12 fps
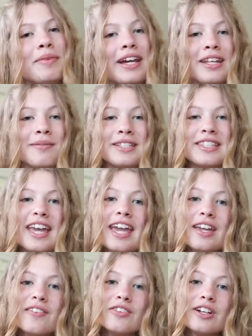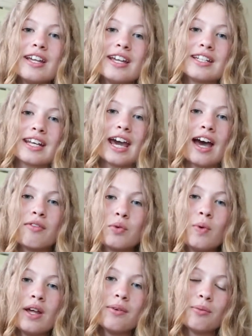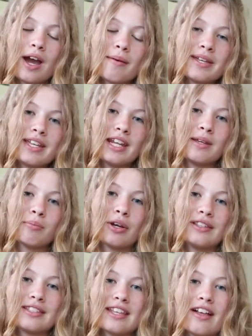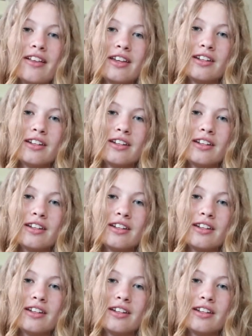My name is Avery and I have one rabbit named Brencel,